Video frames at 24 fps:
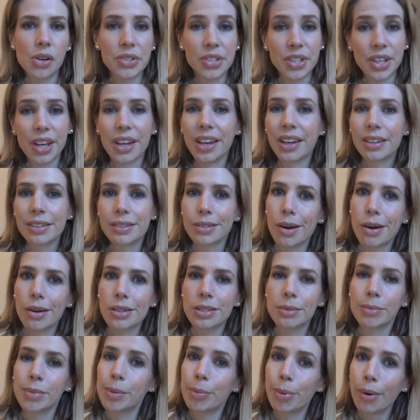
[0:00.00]
are saying it's
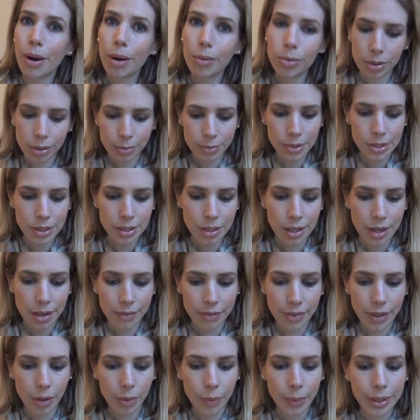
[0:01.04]
causing me problems to
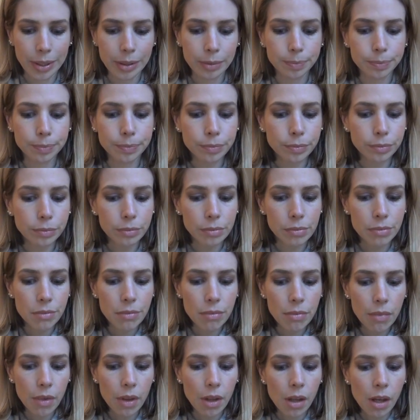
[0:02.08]
have that weight.
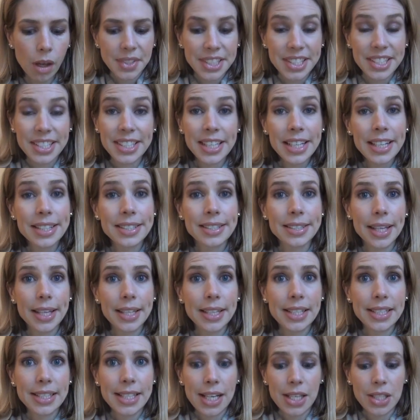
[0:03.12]
6,
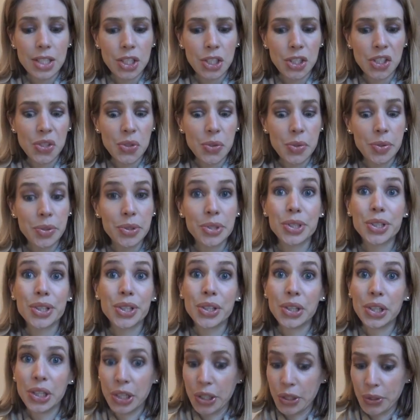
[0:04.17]
any tattoos?
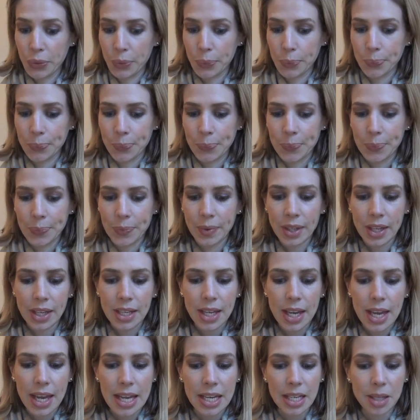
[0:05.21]
No.
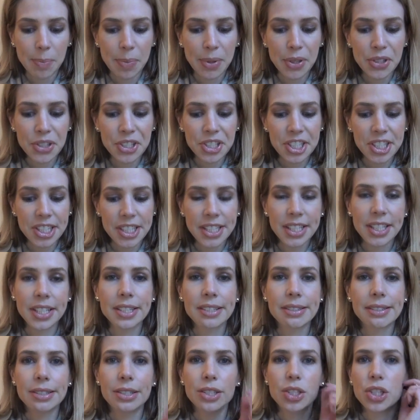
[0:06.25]
Any
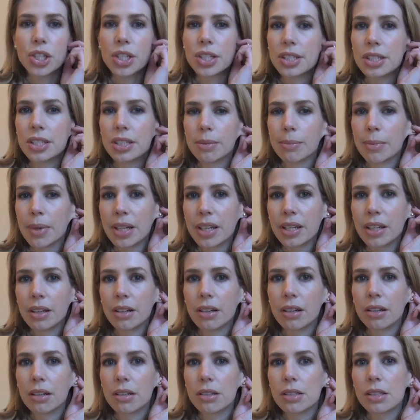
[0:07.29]
piercings? Just in my
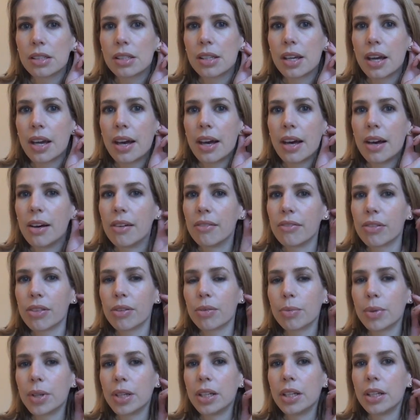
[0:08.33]
ears. I have
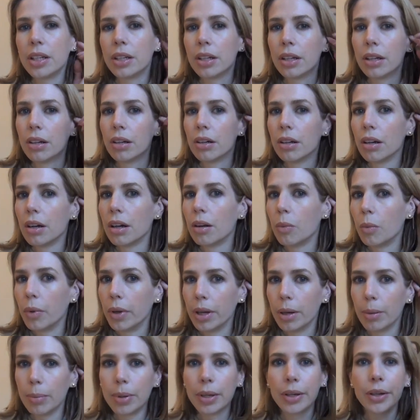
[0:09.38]
3 here, 1
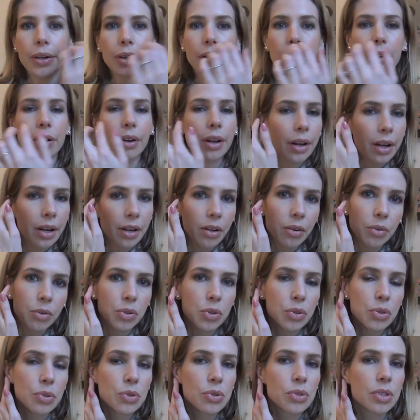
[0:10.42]
up here that I don't
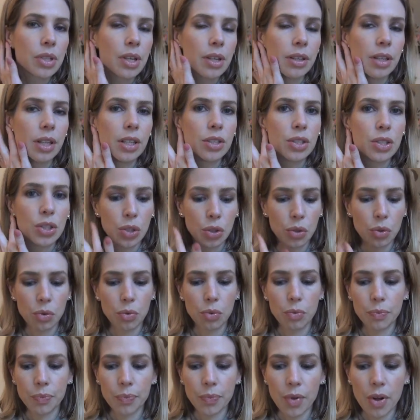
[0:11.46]
use, and then
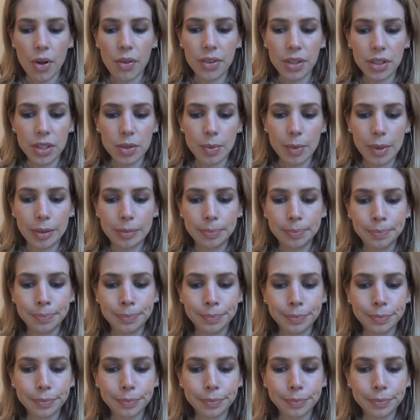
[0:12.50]
2 on this one.